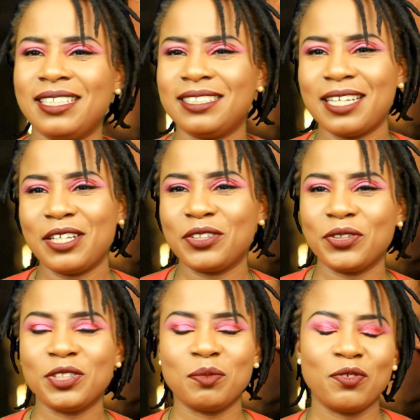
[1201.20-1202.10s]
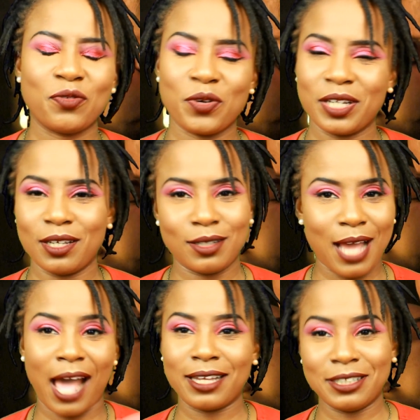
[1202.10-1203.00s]
and this, that, and the third. This is before they
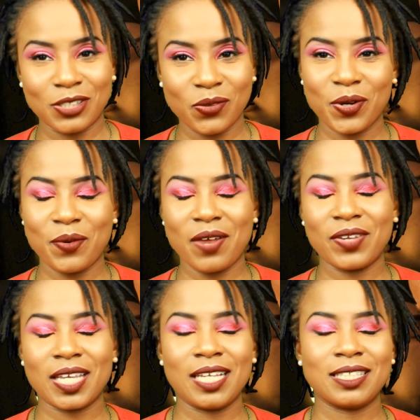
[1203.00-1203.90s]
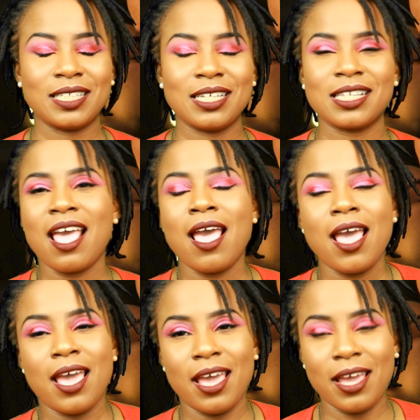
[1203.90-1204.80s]
got into it or whatever the case is.
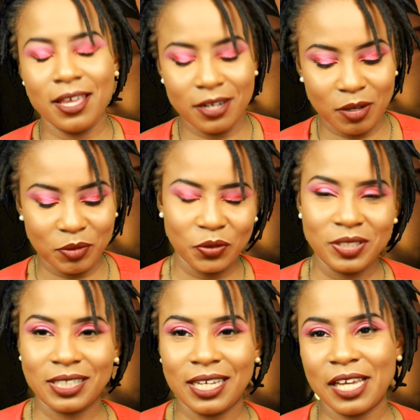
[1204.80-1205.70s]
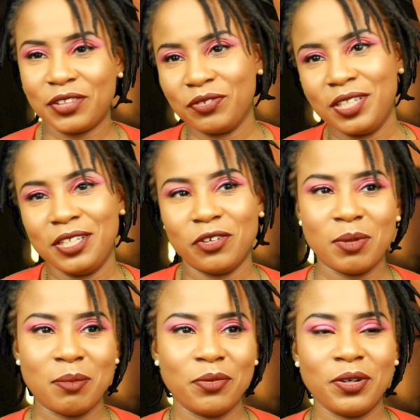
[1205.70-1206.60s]
And, um, you know, he said he had three, he don't
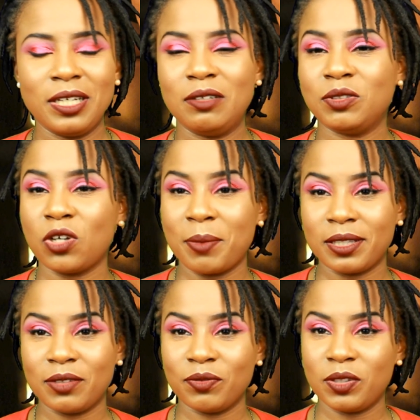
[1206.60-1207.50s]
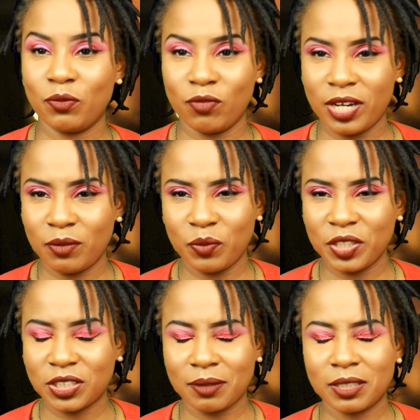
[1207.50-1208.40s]
remember. And he was talking about the, the red
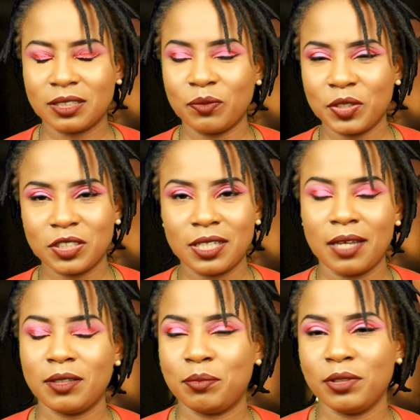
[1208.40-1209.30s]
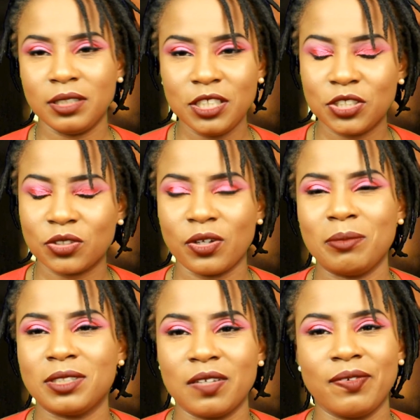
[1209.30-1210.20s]
witch witch, I guess the witch that put leeches on
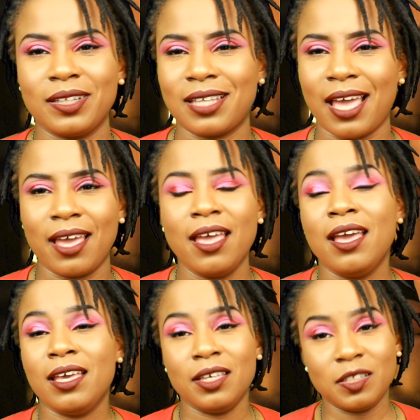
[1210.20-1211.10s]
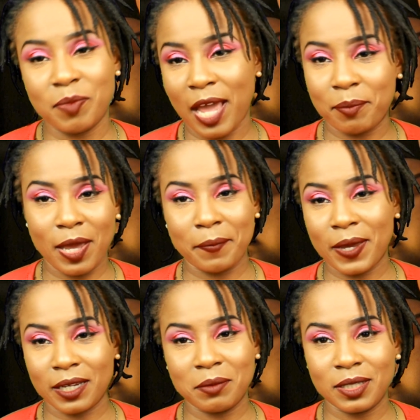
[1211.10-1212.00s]
him and stuff like that, is back, back,
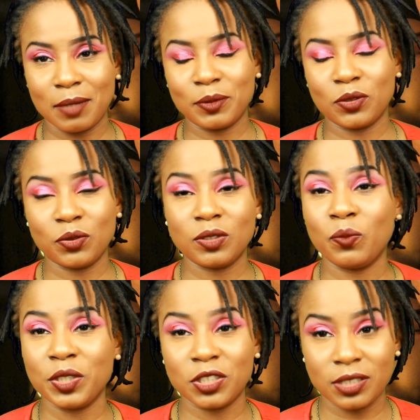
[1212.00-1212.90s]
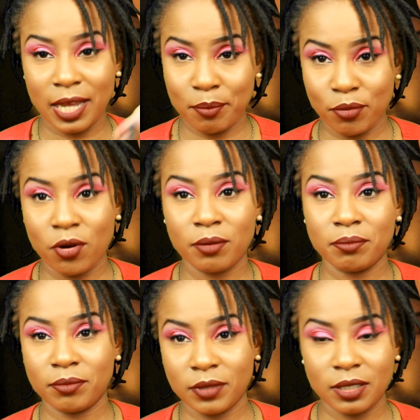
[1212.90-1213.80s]
back in the other episodes. The witch that brought
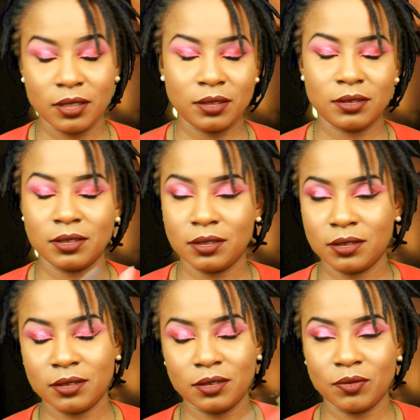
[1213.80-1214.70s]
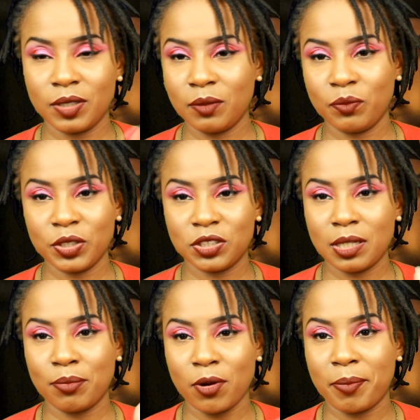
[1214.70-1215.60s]
the the the red witch
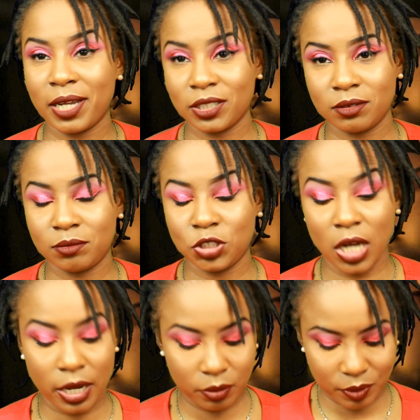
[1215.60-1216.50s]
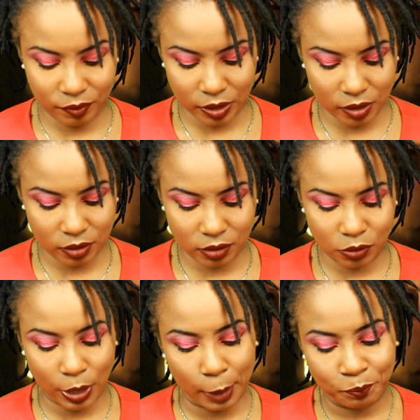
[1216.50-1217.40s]
that brought back John or whatever case
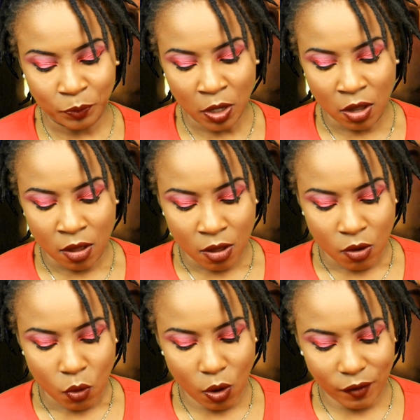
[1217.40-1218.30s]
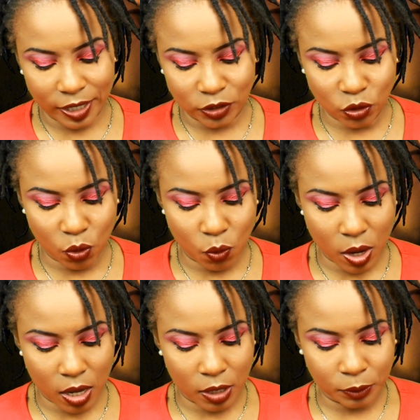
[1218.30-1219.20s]
is. Okay. All right.
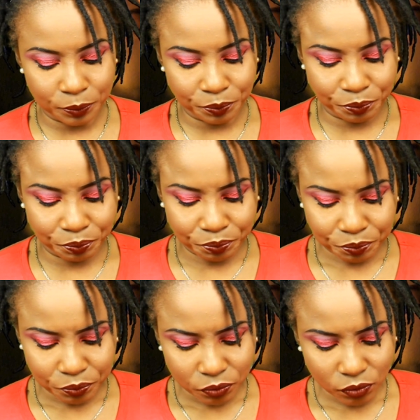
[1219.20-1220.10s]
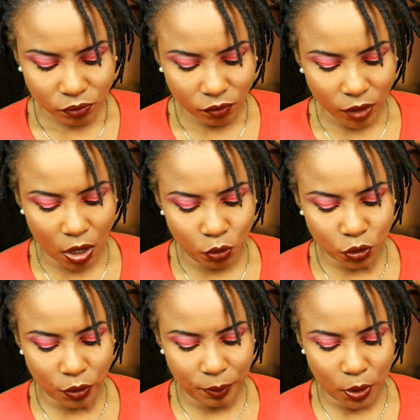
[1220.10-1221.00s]
So um. Oh,
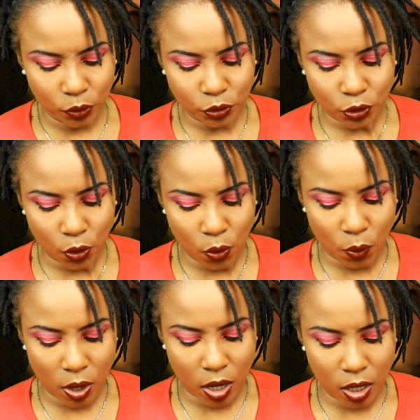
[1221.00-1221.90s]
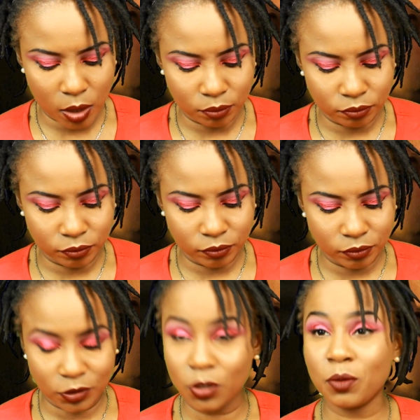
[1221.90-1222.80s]
so here we go. So,
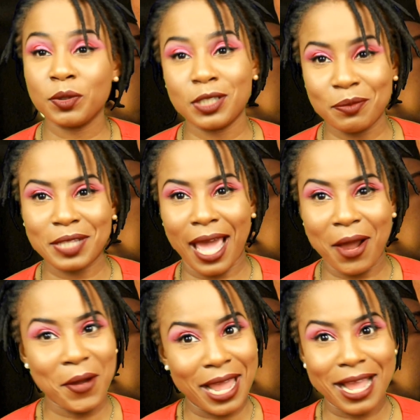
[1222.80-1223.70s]
um, so we're done with that.